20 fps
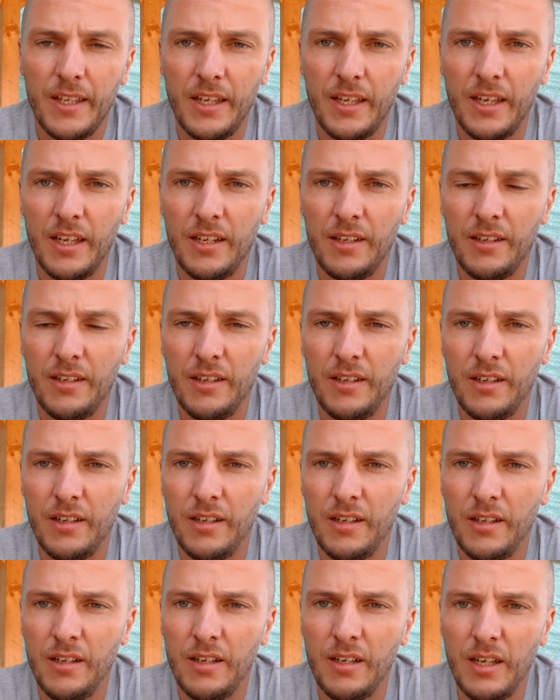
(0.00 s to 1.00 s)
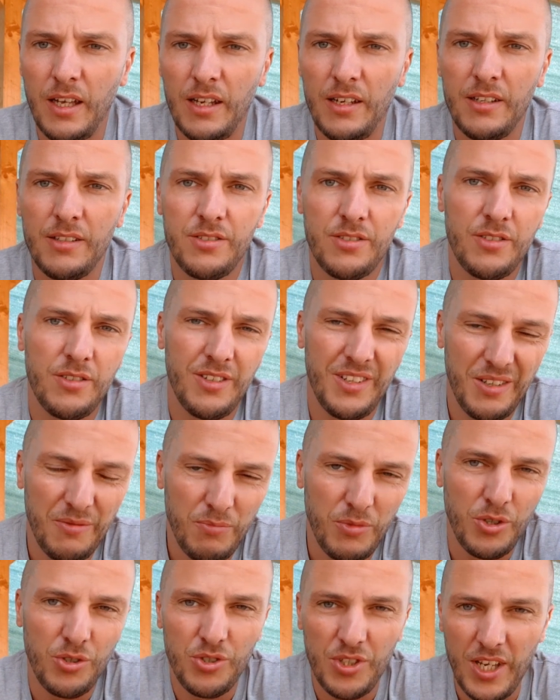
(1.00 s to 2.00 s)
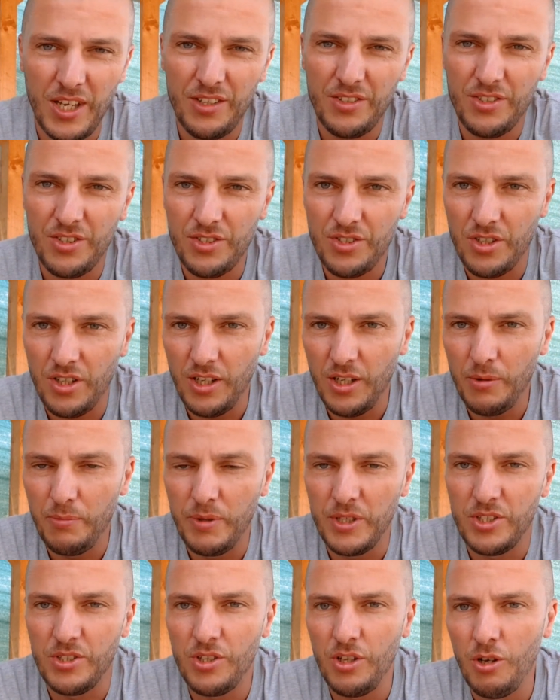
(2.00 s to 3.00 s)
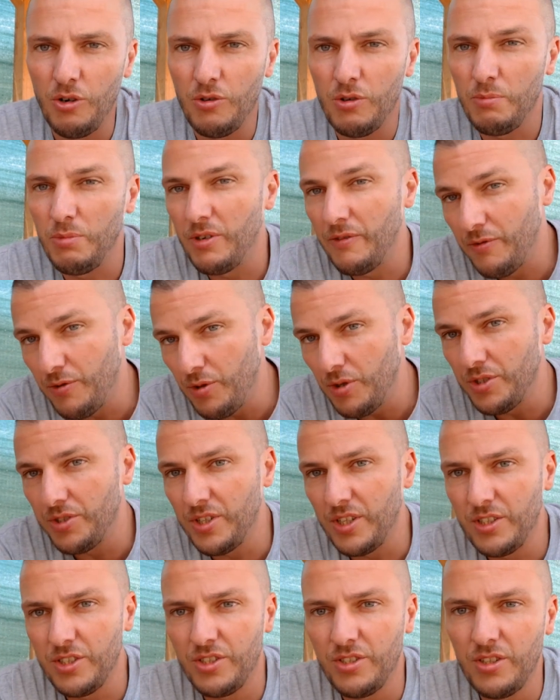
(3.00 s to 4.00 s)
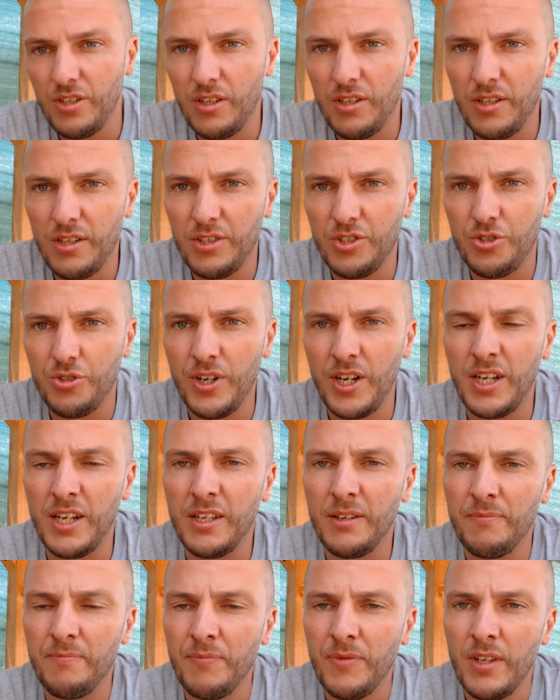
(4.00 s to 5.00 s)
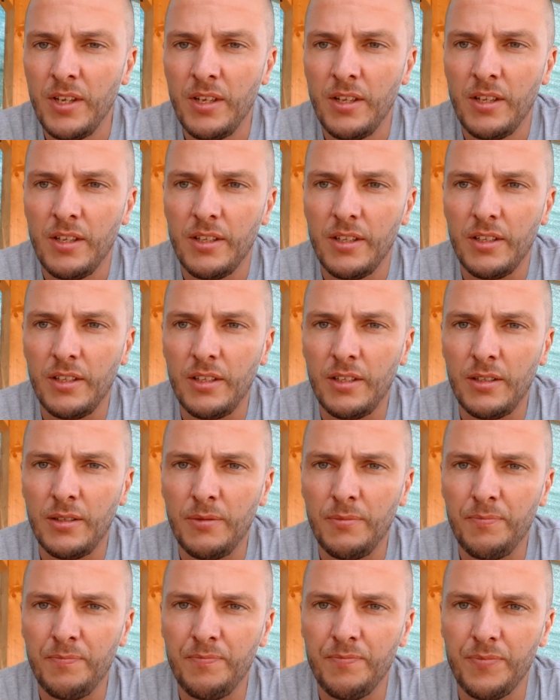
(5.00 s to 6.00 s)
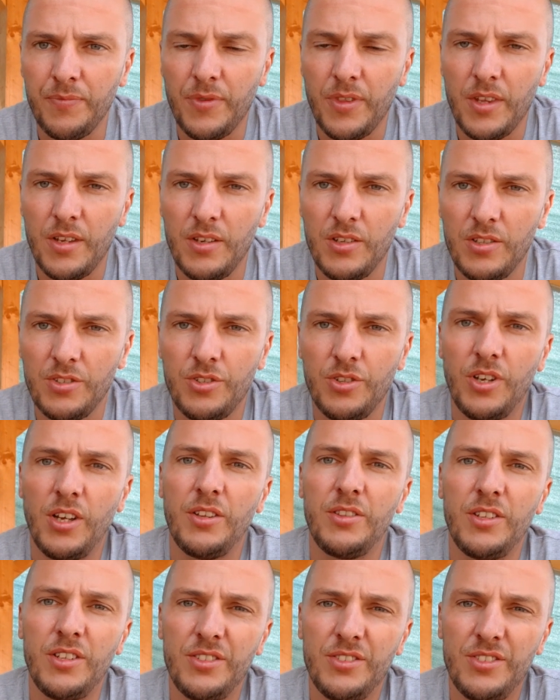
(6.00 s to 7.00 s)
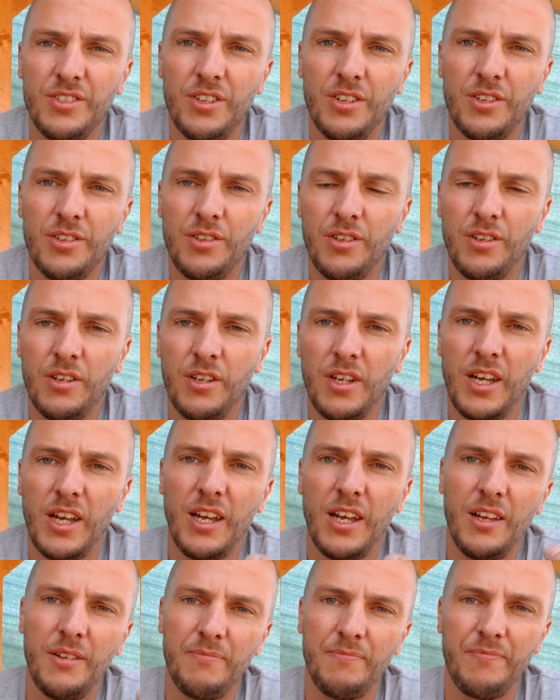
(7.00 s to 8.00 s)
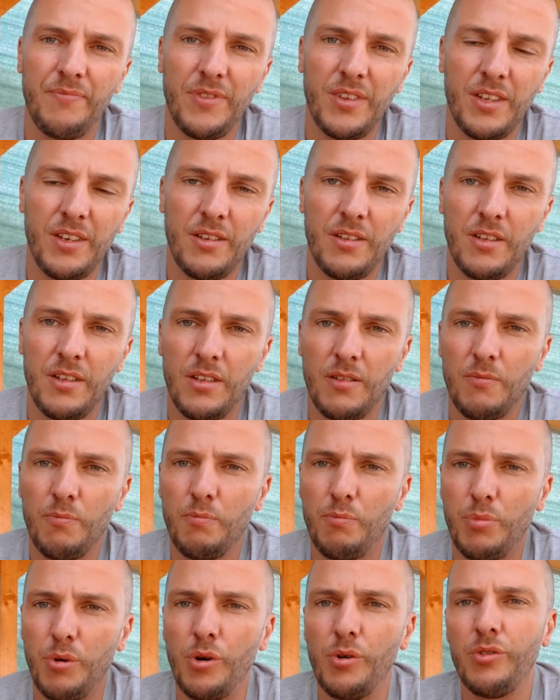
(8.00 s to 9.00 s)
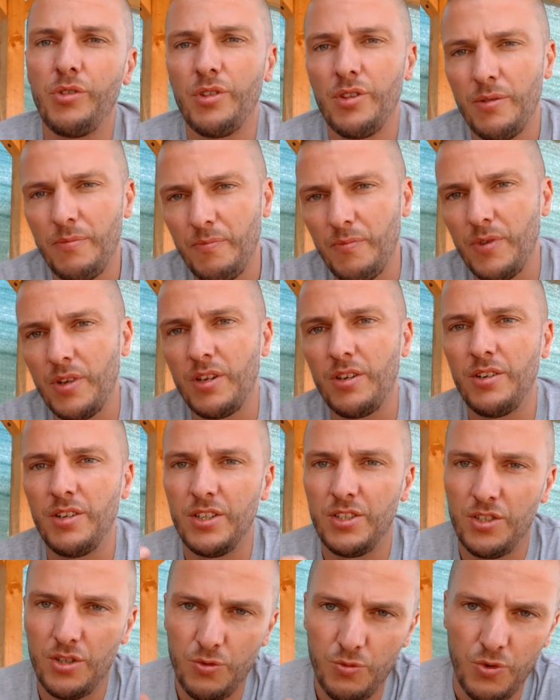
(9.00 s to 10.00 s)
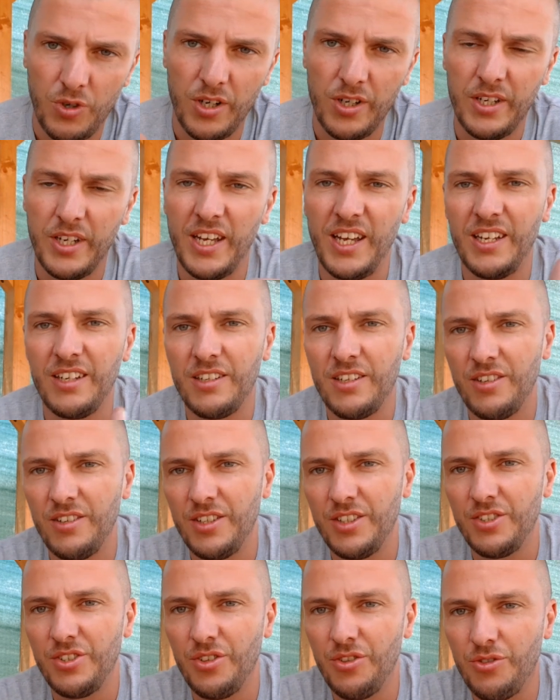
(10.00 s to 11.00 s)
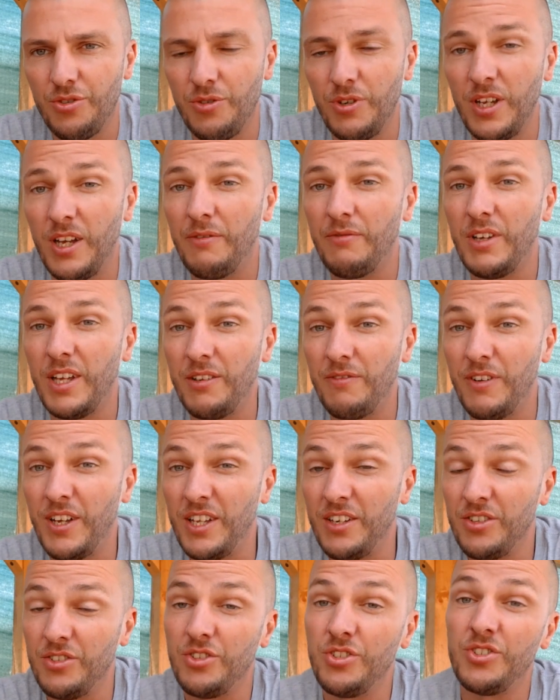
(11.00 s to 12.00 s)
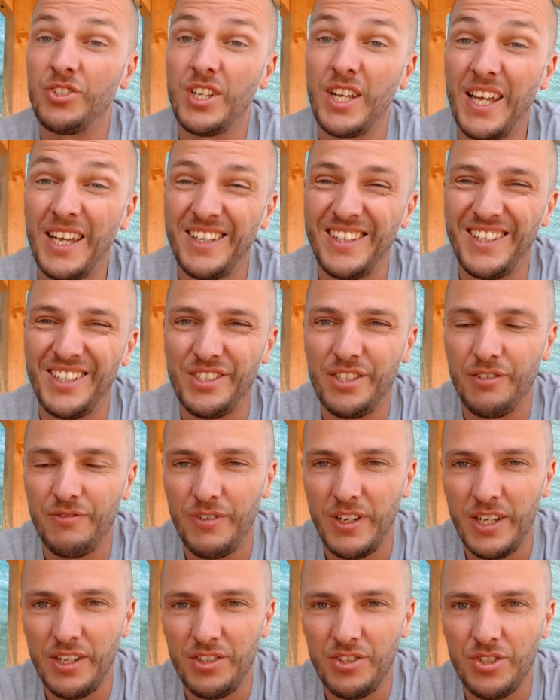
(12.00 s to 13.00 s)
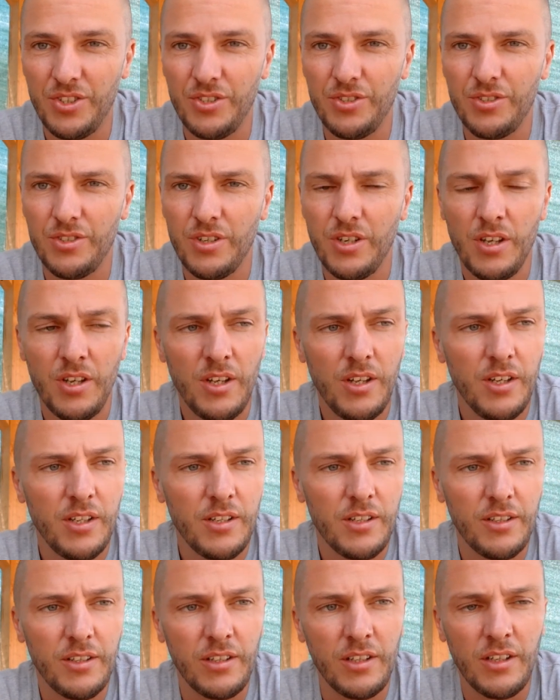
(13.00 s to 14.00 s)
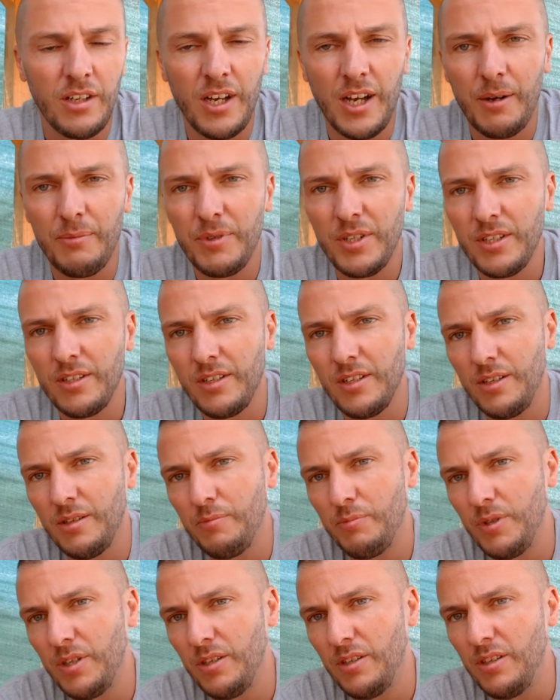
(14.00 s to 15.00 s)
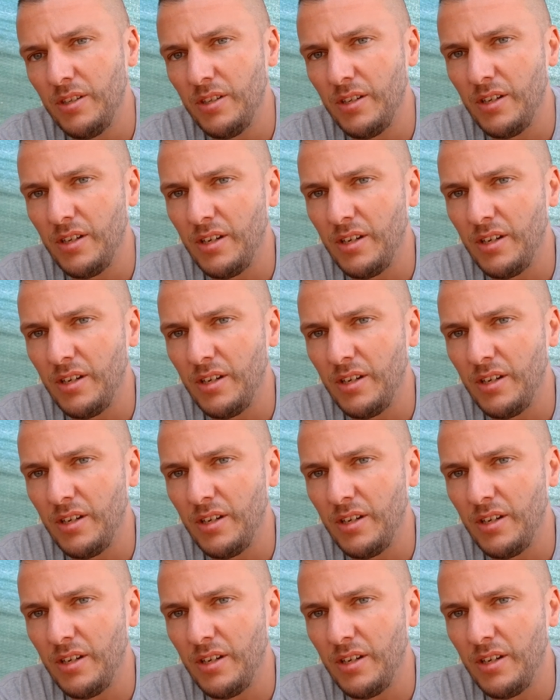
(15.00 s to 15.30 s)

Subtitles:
And in most cases it's a little bit slower, but of course that's training. So yeah, these are the both condition 1 and condition 3 have advantages and disadvantages. I'm not gonna be